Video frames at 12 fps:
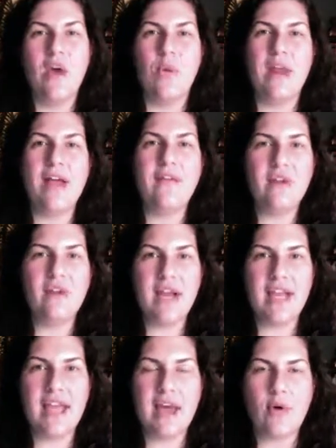Whenever
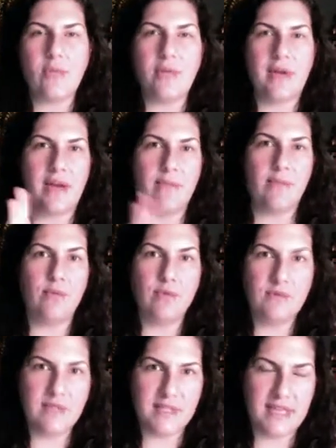any outer planet
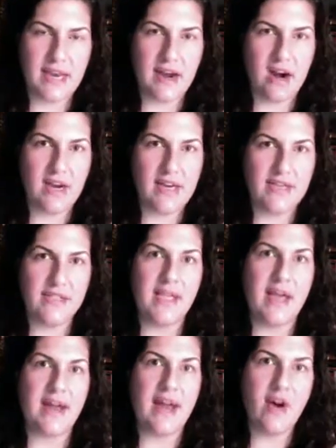moves into Aries
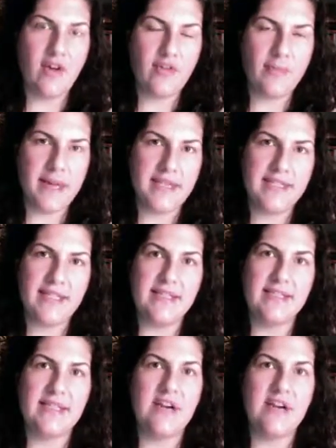and out of Pisces,